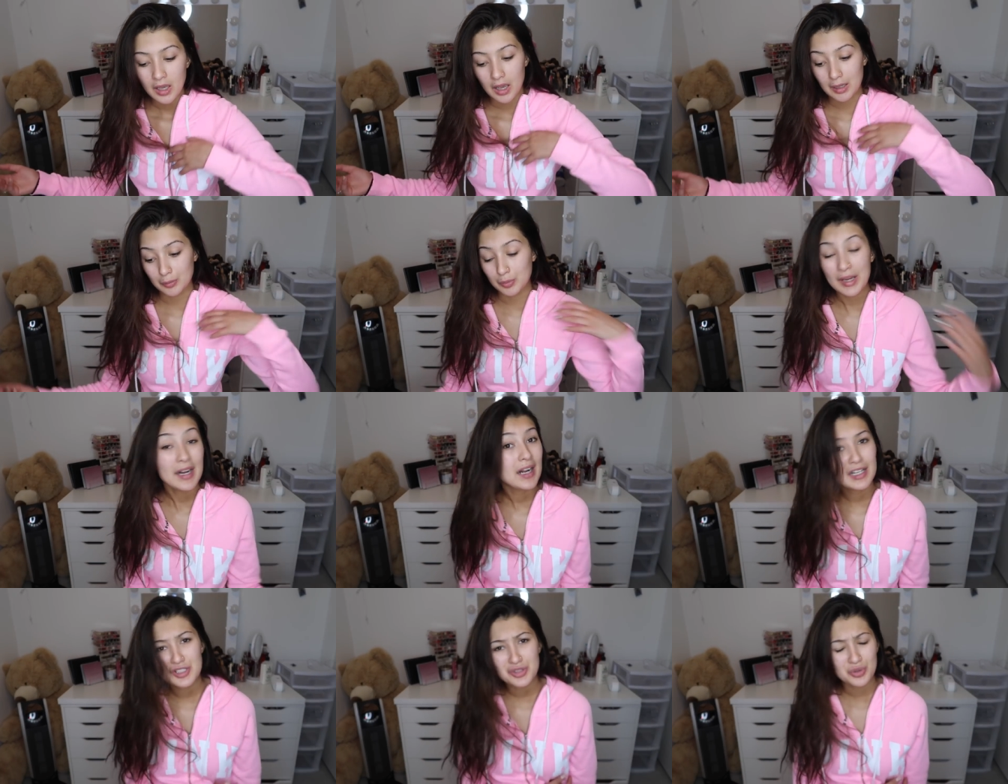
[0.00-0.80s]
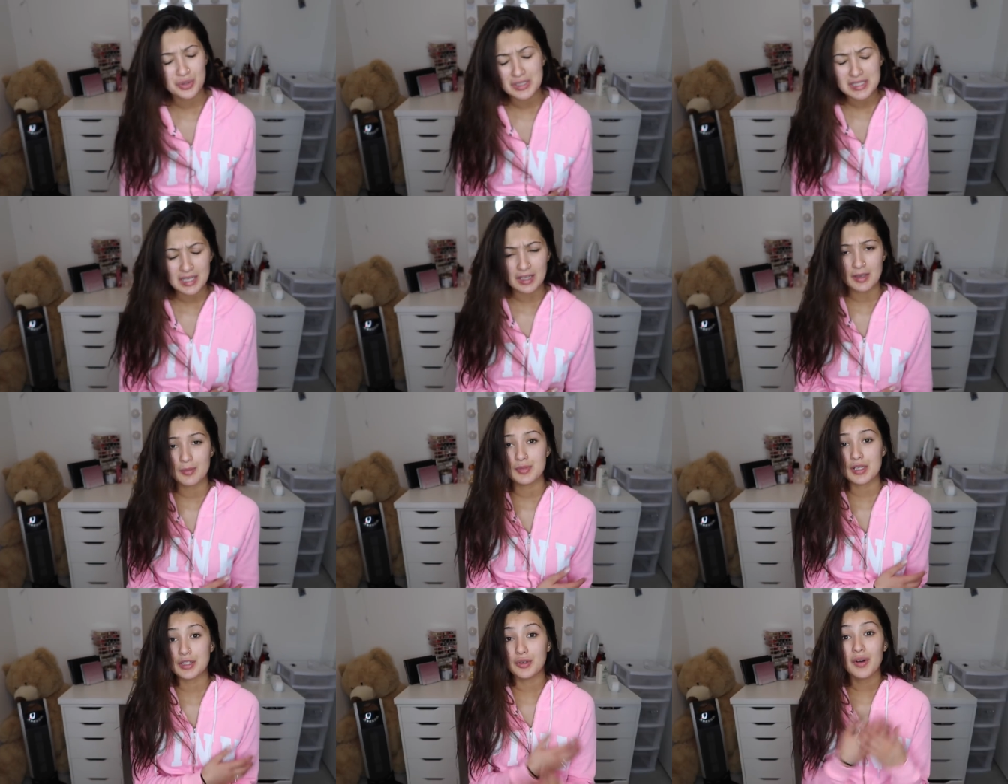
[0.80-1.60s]
I ran out of story
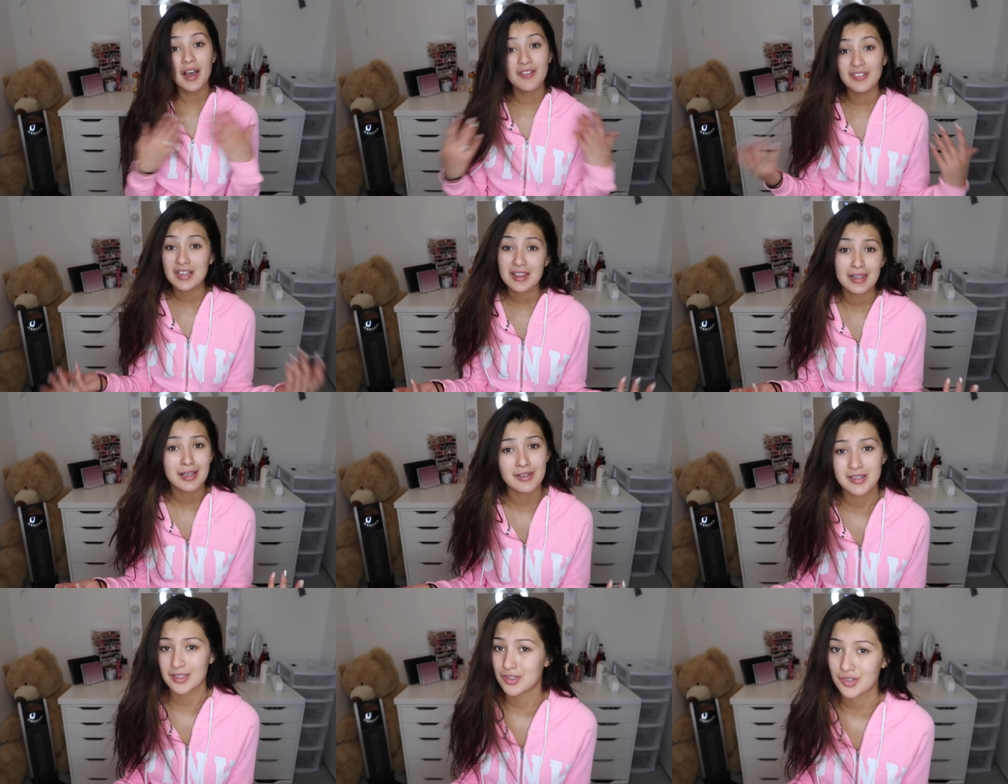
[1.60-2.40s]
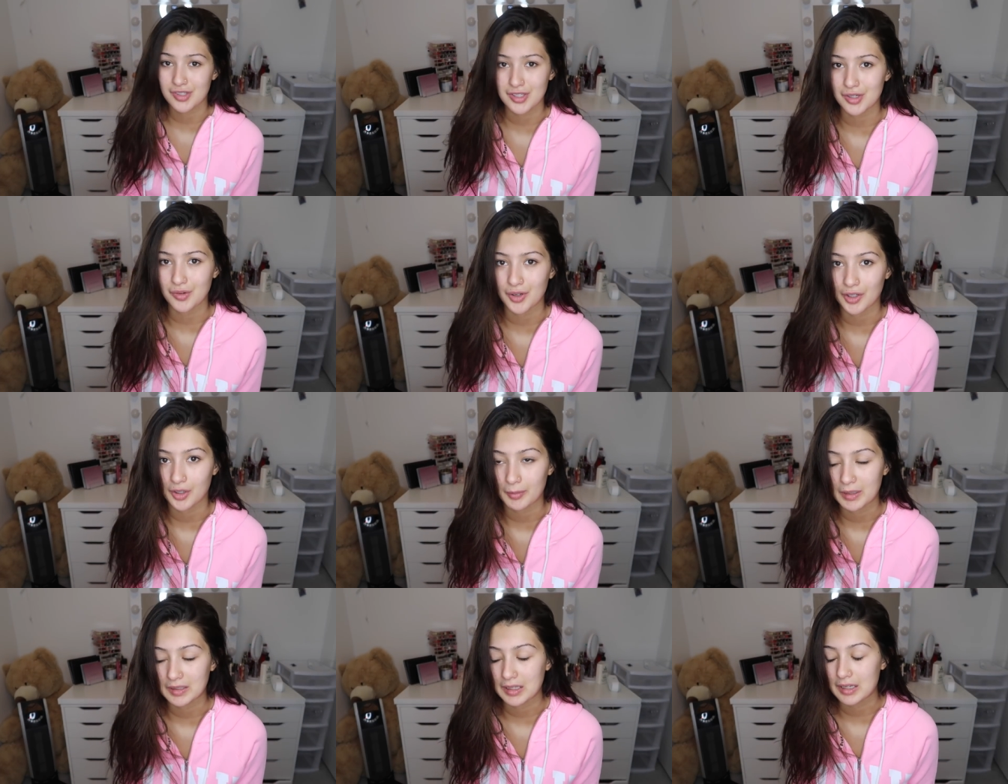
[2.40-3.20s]
times. I don't have anything else interesting going on
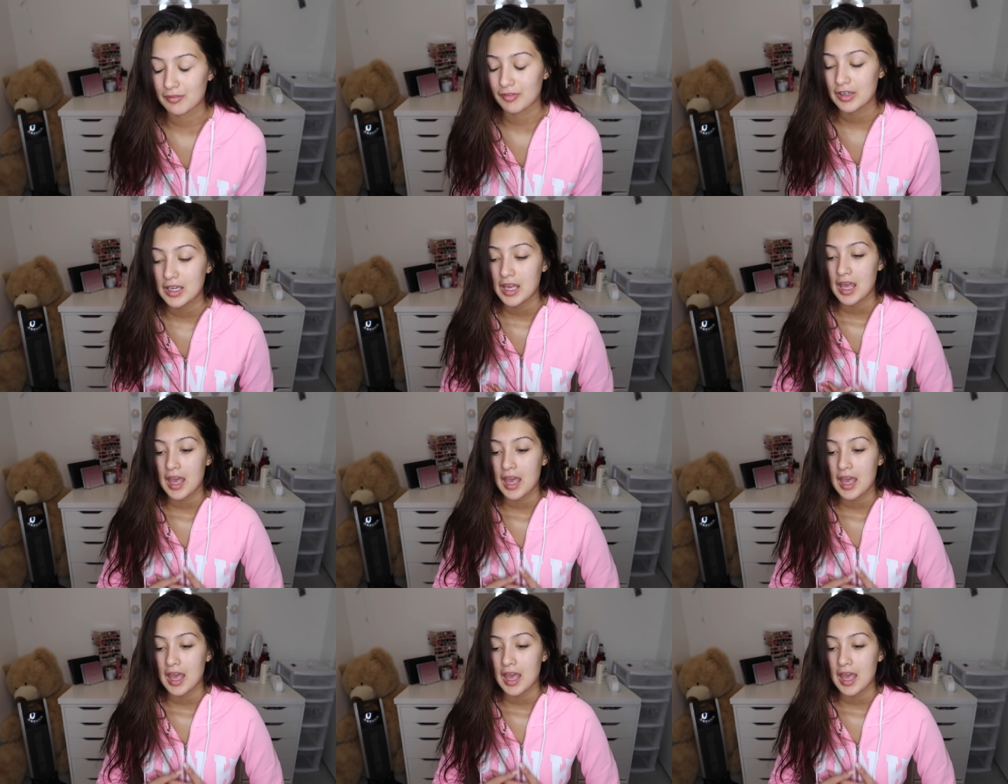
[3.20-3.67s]
in my life.